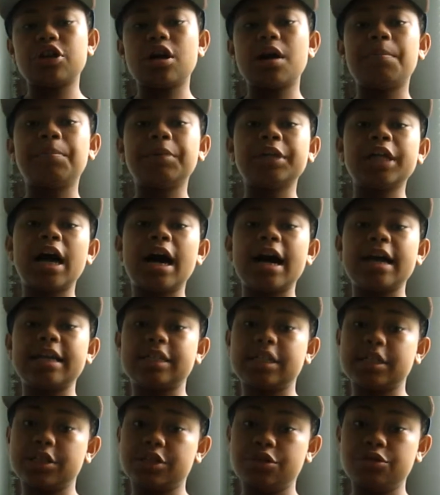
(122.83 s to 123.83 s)

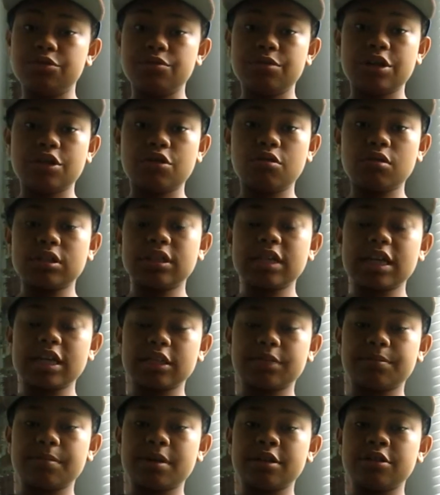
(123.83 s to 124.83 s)
applies to the quick
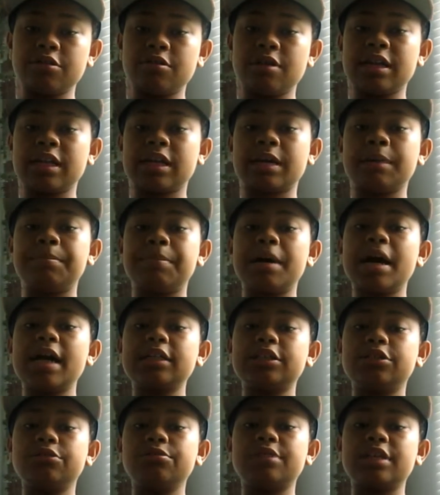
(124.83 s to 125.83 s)
settings menu, and it
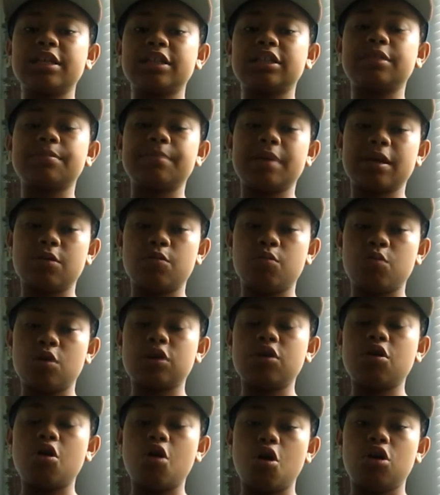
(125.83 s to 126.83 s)
combines 2 things to make
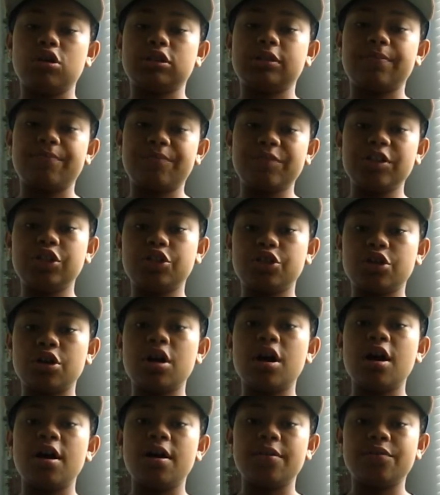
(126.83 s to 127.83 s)
one awesome
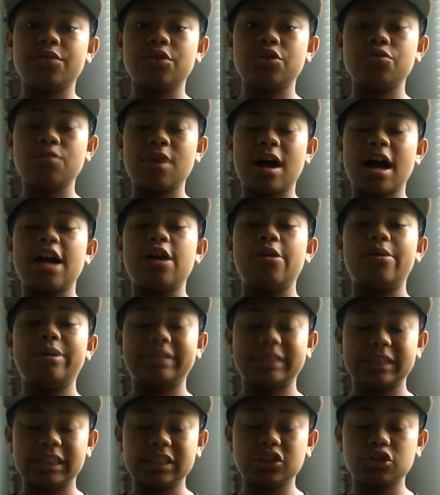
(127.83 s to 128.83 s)
feature of the new
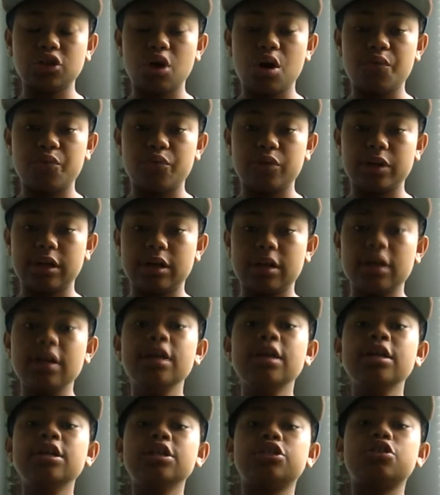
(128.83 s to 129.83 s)
iOS 8 software.
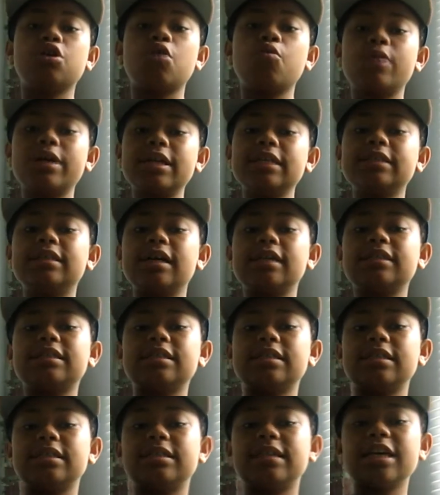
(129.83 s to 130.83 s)
So what it does
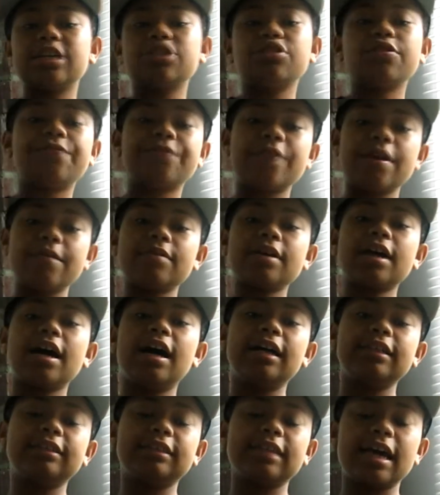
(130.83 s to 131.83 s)
is it takes your favorite
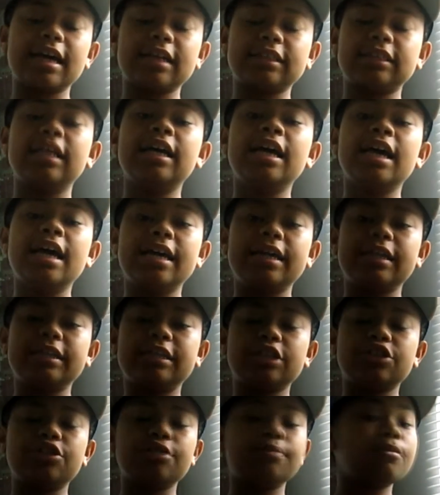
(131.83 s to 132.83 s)
contacts and it
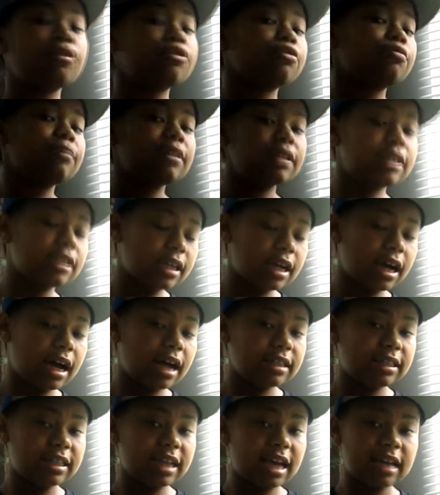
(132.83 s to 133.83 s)
takes your most recent
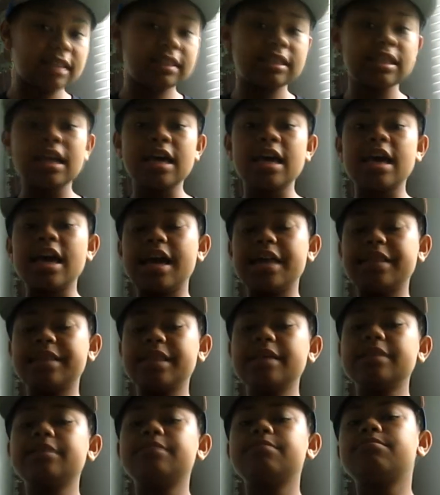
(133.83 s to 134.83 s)
contacts, and
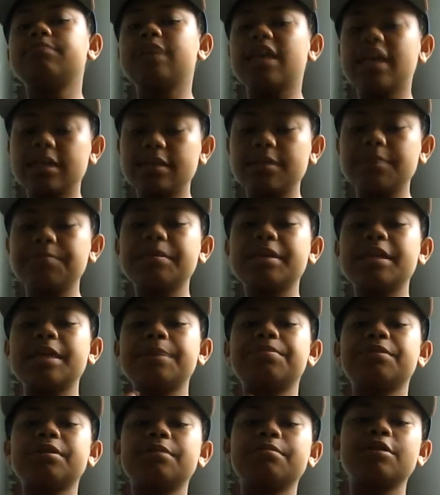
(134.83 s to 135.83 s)
they take them and
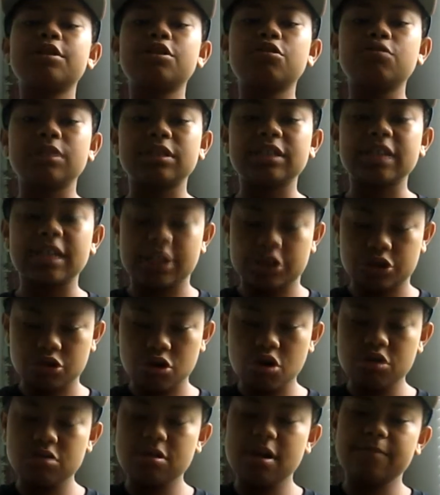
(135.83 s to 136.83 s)
they put them in a quick settings. So
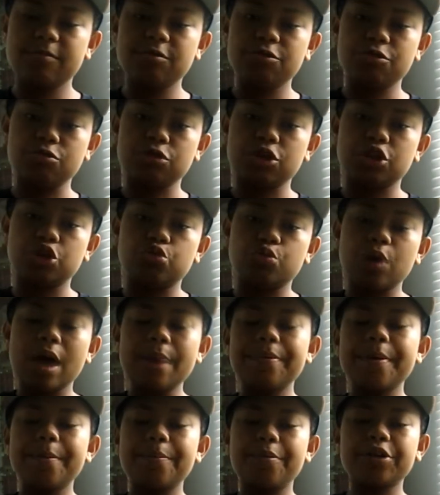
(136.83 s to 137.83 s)
all you have to do is
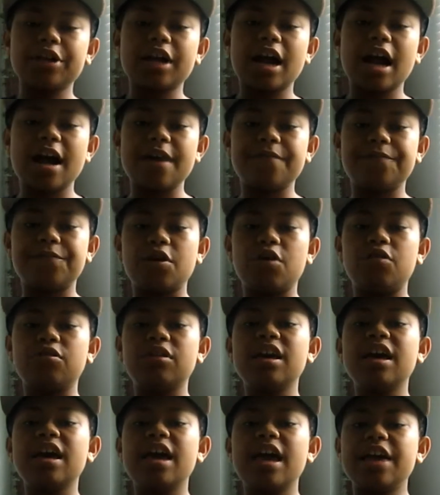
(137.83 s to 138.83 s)
swipe up on your
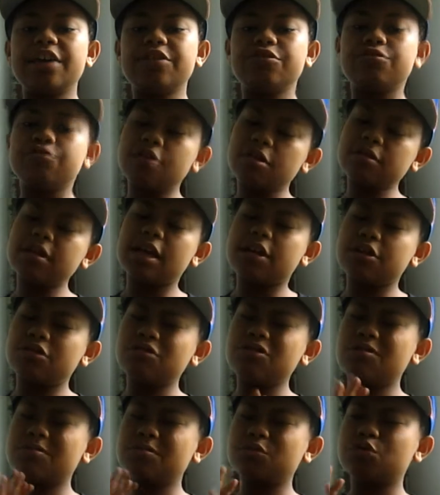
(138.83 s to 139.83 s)
iPhone, and you know that
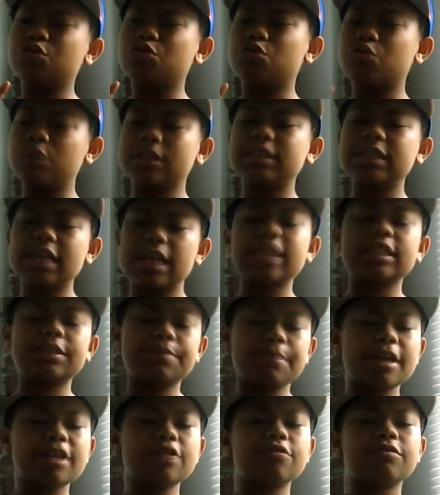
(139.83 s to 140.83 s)
normal quick settings
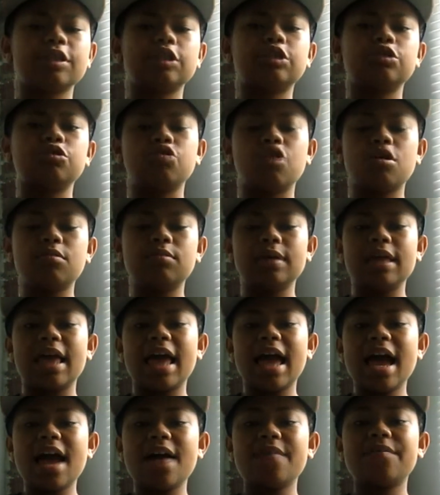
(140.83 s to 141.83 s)
menu that you normally
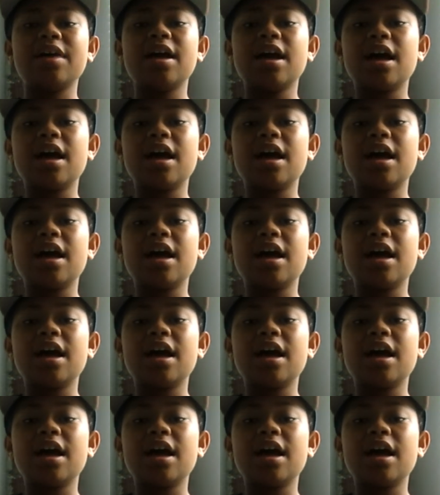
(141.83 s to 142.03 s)
have.